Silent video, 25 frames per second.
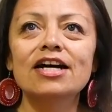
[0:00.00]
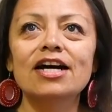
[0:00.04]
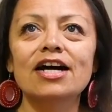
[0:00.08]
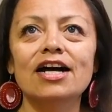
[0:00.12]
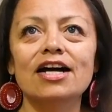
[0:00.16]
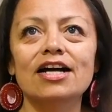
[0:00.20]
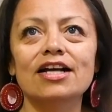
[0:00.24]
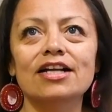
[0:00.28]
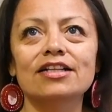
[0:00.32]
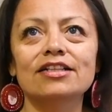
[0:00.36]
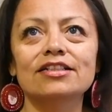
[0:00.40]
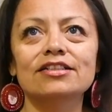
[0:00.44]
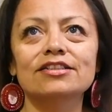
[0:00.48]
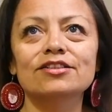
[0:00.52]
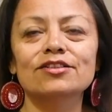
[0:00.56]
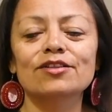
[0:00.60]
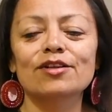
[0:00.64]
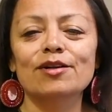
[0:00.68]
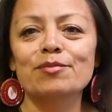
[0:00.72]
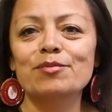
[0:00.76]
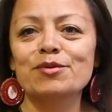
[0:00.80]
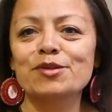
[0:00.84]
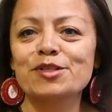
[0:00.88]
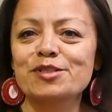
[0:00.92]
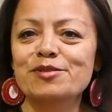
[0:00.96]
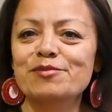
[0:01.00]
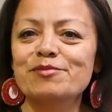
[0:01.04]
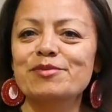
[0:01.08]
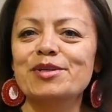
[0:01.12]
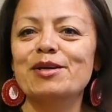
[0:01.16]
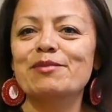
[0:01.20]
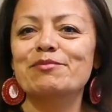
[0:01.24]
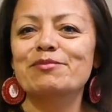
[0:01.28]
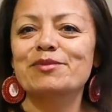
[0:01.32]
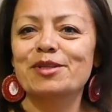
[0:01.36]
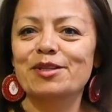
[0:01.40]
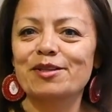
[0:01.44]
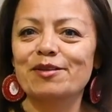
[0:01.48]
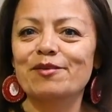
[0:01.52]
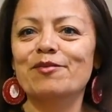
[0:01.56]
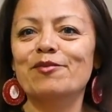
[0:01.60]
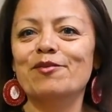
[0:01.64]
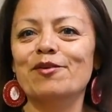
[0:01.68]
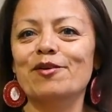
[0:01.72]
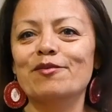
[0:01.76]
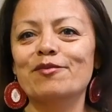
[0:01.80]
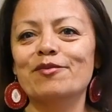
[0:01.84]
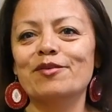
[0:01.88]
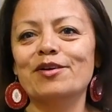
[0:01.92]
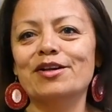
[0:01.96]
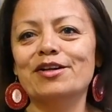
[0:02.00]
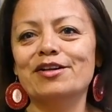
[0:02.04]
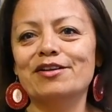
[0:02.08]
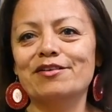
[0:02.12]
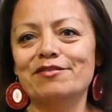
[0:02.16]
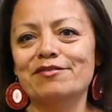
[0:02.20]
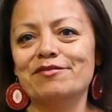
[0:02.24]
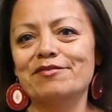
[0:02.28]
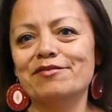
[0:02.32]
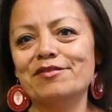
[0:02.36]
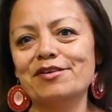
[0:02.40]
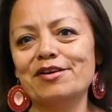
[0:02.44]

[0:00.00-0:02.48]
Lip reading: and started pushing me up to the forefront of